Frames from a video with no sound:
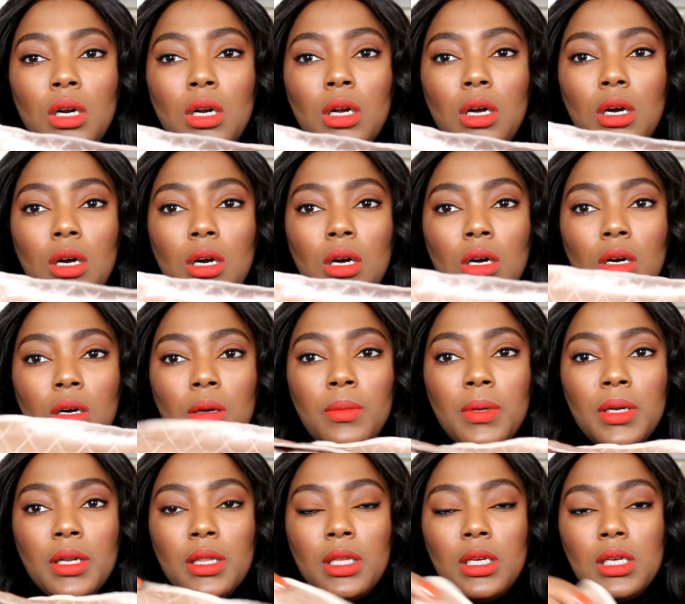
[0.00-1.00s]

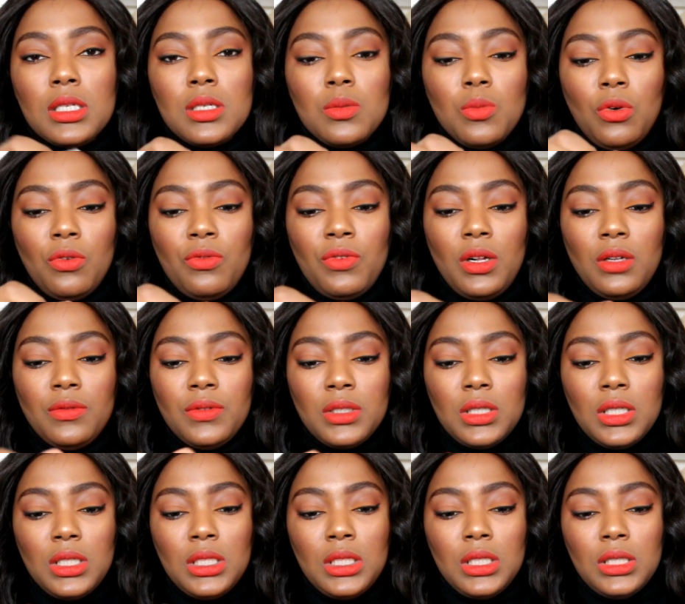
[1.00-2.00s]
But I think it's more velvet
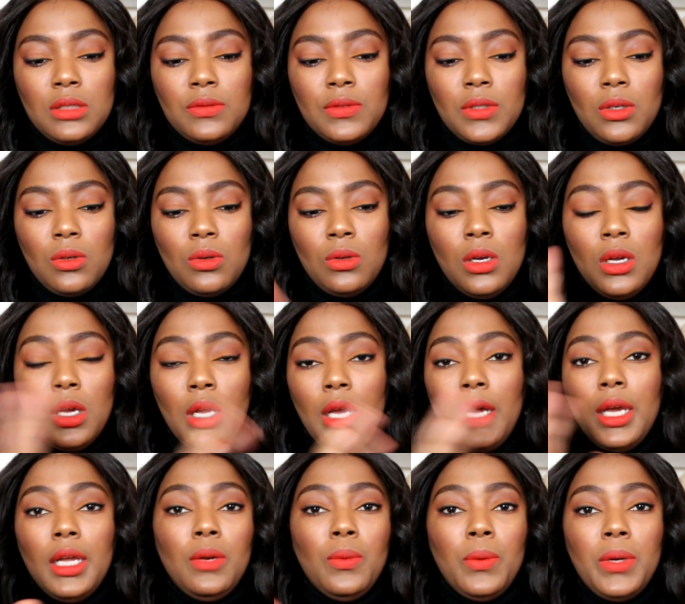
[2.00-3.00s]
than it is velour.
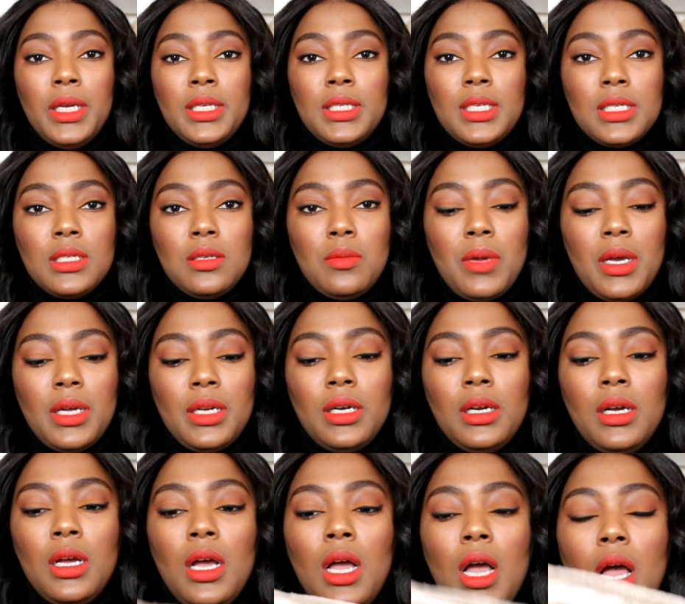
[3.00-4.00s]
Anyway, it doesn't matter.